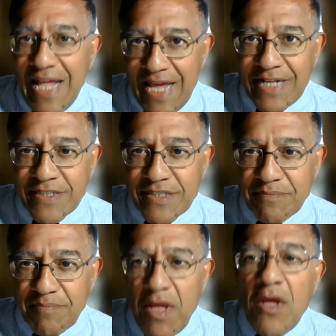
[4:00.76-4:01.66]
hand
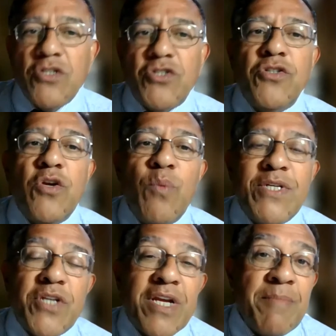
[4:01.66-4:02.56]
should you
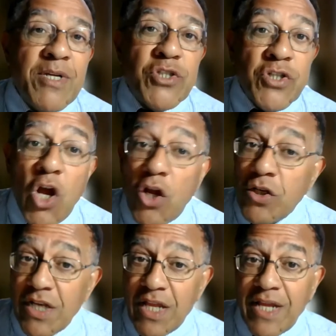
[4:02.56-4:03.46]
wish to commission
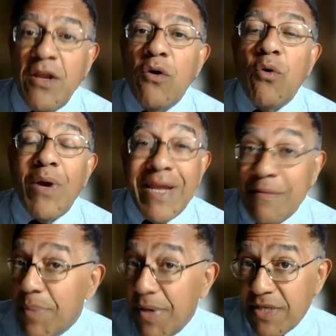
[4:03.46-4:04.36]
online or
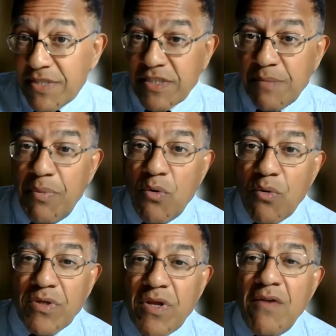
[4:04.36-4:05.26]
in-person
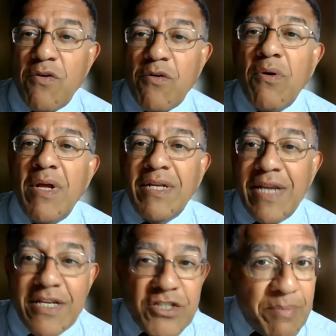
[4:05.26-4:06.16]
support for
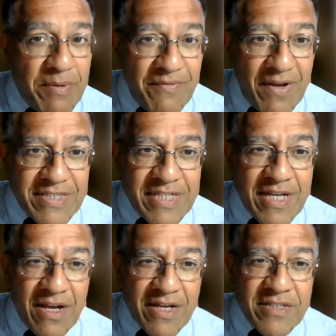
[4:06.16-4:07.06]
leadership advice and
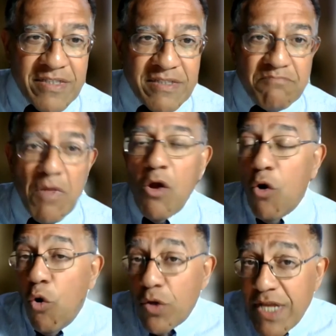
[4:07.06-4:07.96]
guidance,
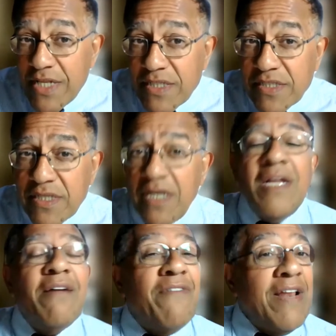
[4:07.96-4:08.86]
audits,
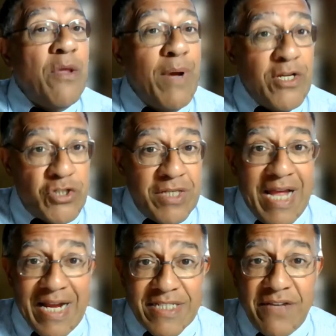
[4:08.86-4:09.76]
evaluation
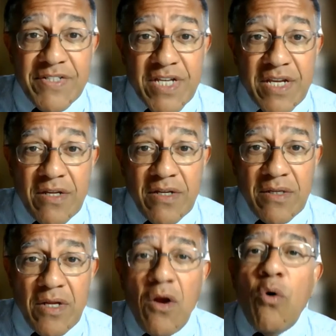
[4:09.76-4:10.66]
activity,
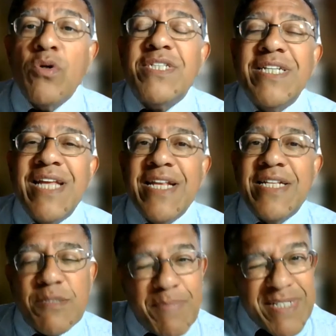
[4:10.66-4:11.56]
or to lead
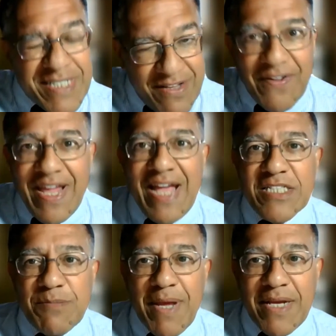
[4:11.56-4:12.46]
specific
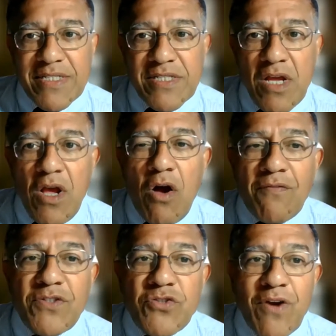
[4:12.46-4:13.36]
aspects
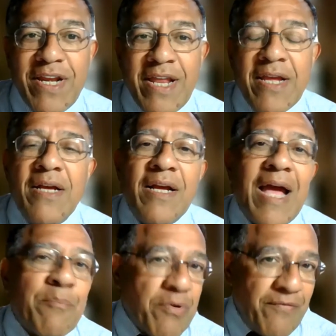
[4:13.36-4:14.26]
of training
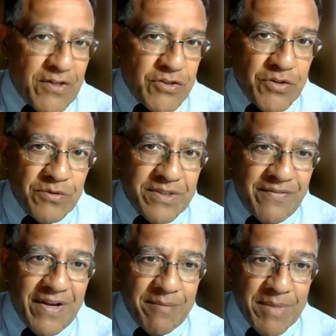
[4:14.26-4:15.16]
and professional
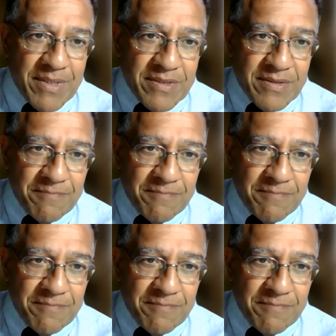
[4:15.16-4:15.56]
development.